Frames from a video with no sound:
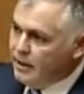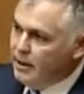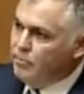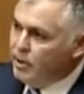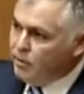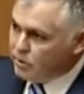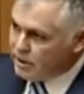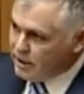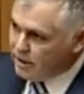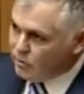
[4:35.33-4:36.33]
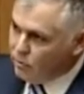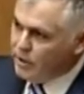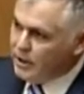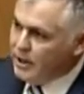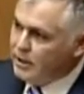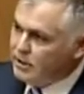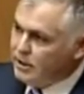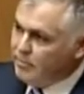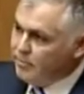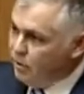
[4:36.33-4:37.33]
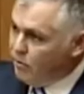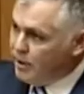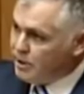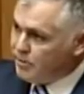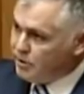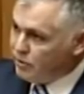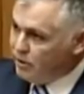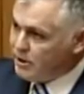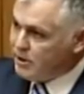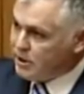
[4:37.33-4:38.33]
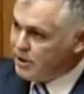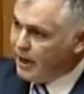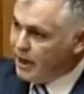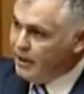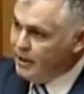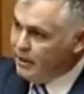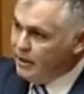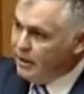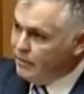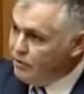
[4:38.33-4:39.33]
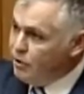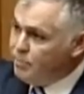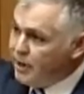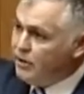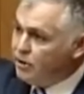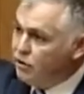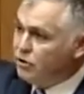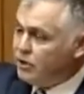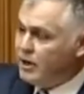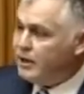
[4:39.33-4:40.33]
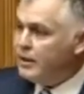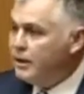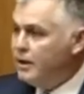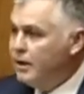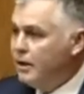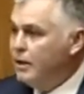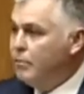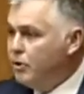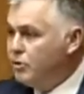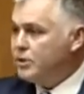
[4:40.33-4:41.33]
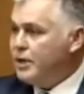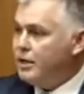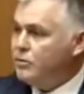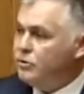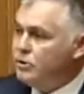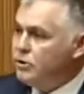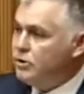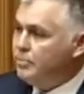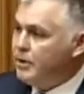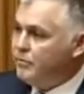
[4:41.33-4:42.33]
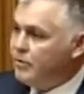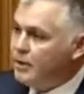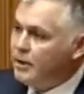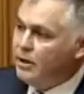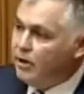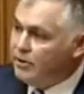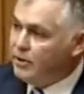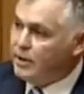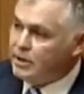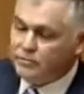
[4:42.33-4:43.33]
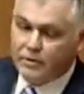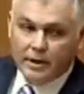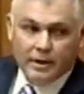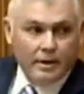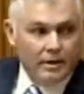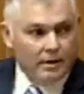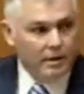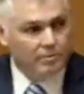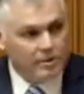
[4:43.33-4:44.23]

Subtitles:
then we will send a warning letter to them, not once but twice, to say, if you break the contract, then we'll start to reduce your benefit. I think that's fair. Thank you,